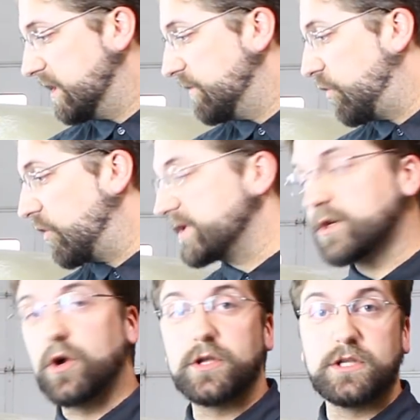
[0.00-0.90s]
Points
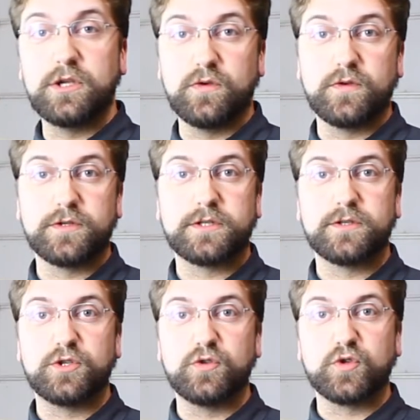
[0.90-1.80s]
are
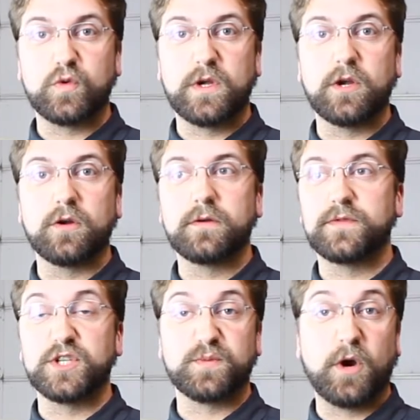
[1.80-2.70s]
used to trigger
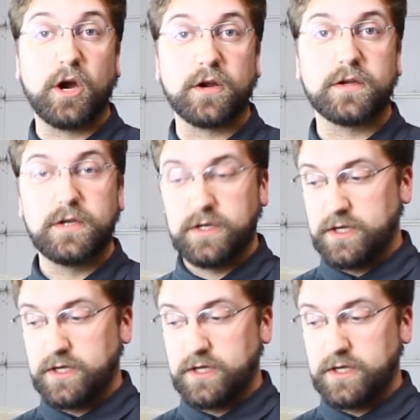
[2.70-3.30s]
the spark.